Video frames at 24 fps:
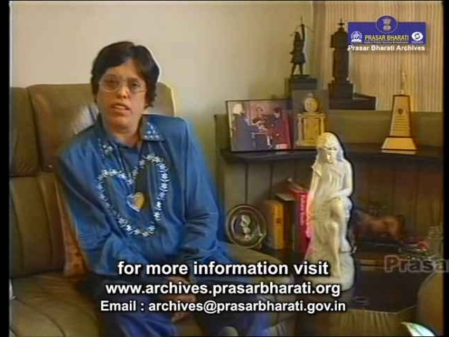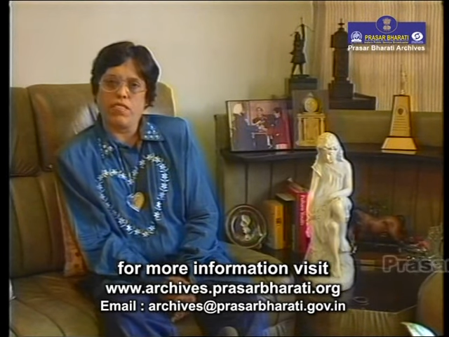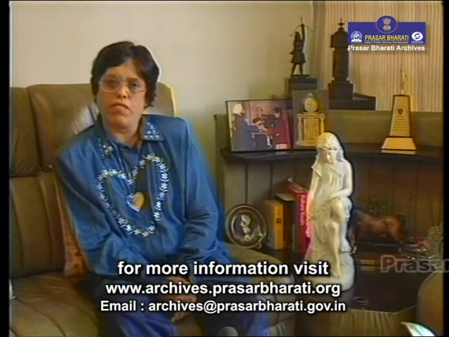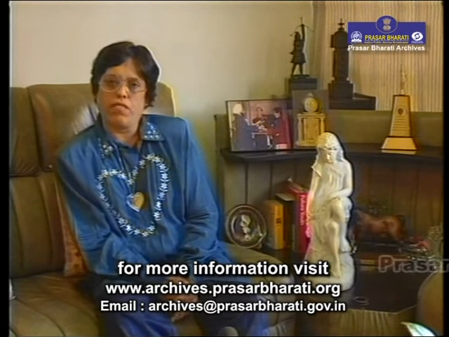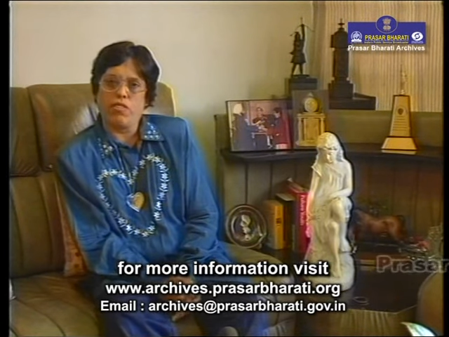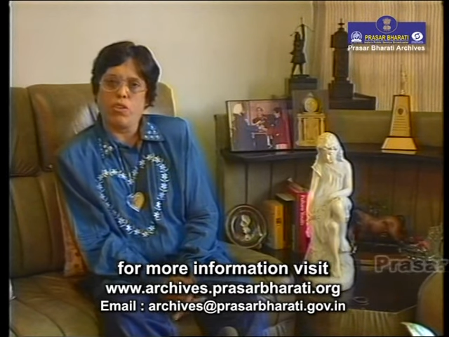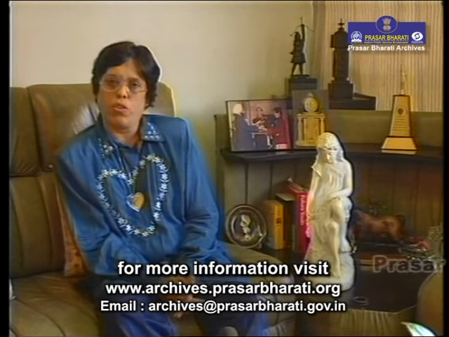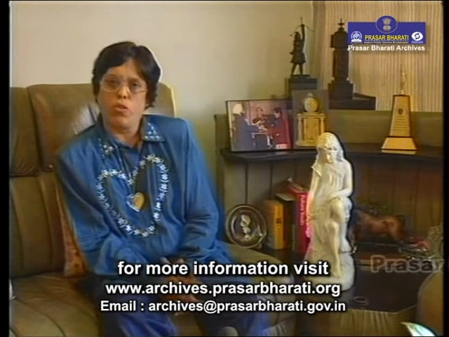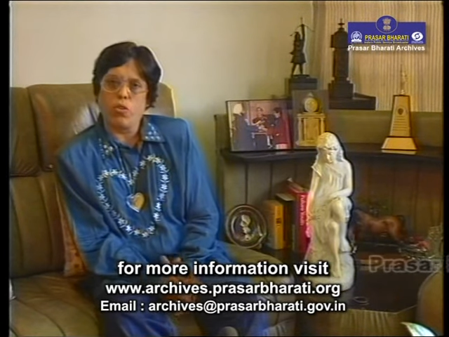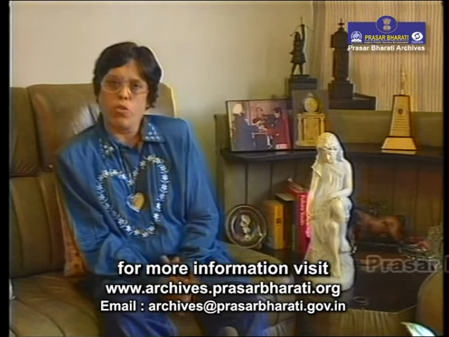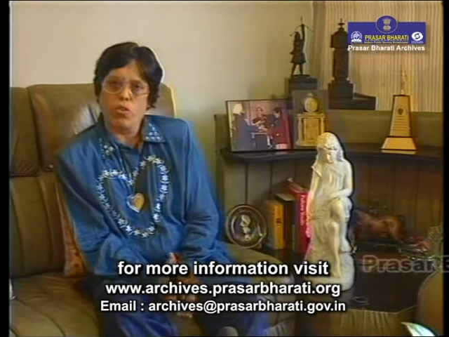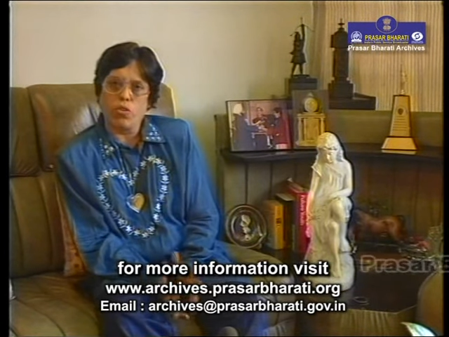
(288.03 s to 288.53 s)
If
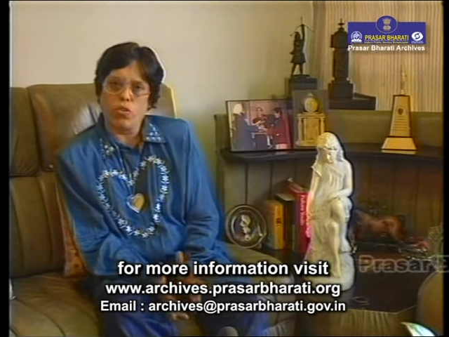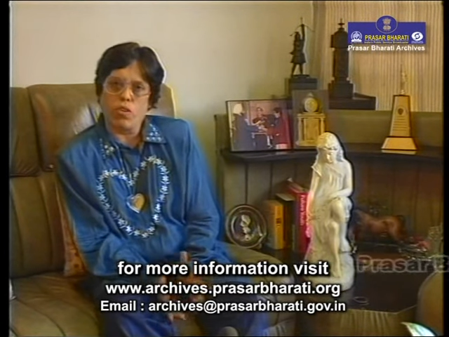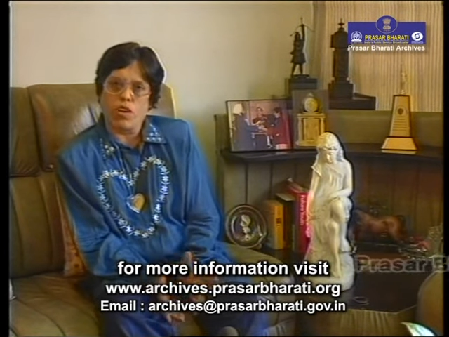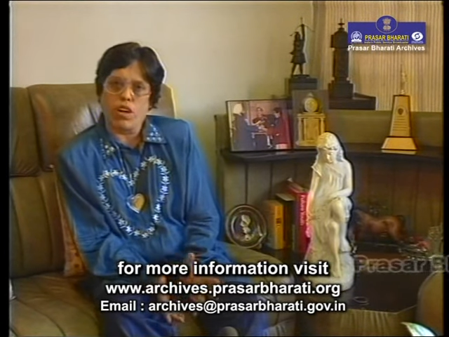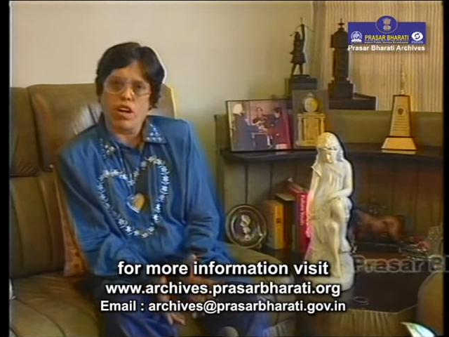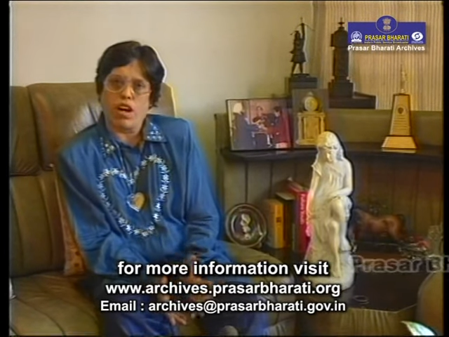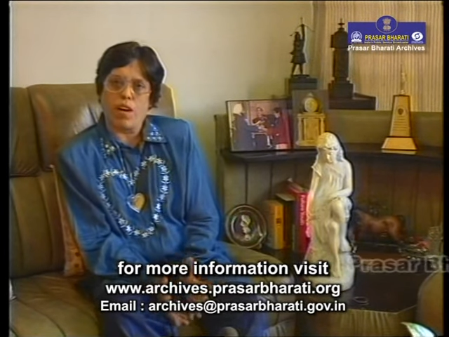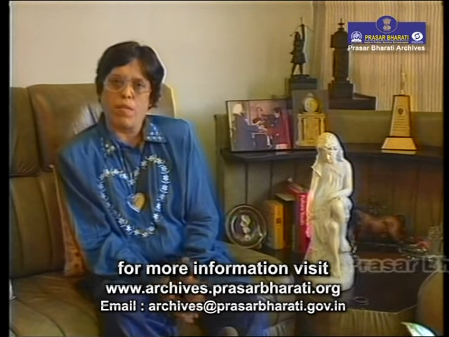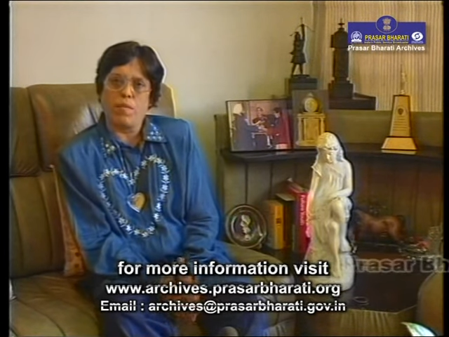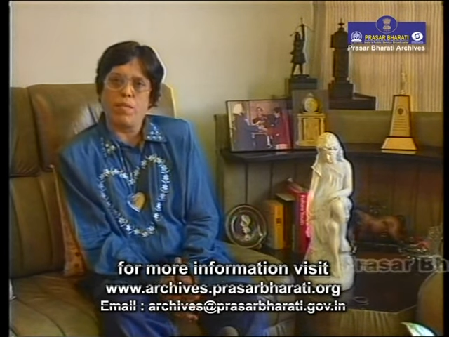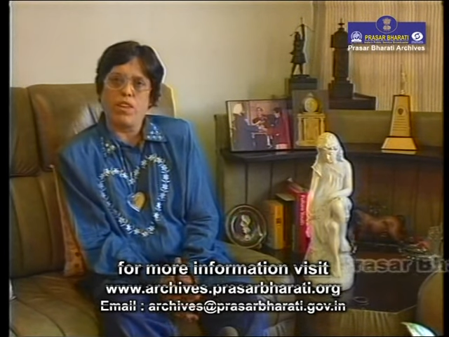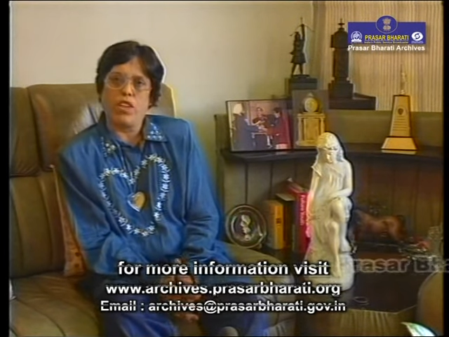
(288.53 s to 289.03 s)
you go to a
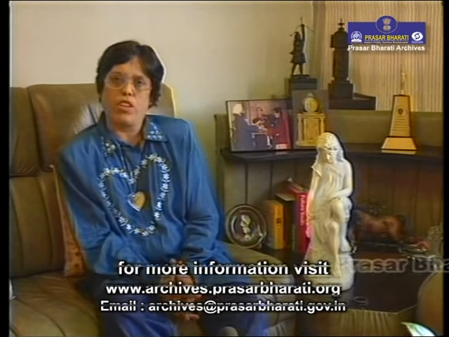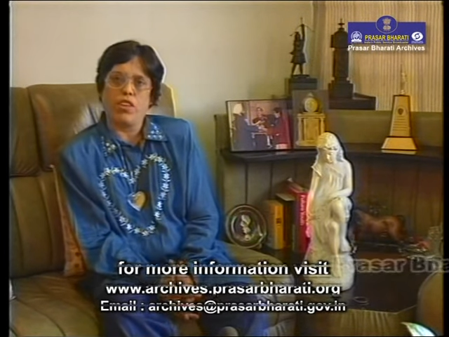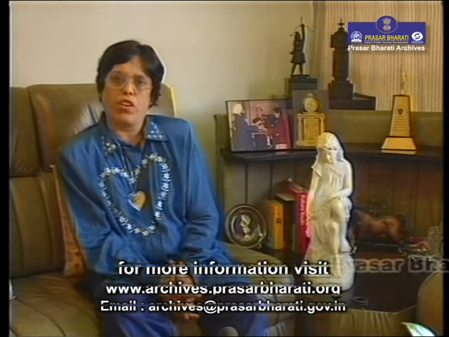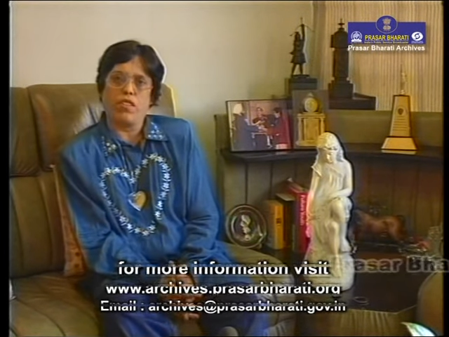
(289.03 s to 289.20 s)
government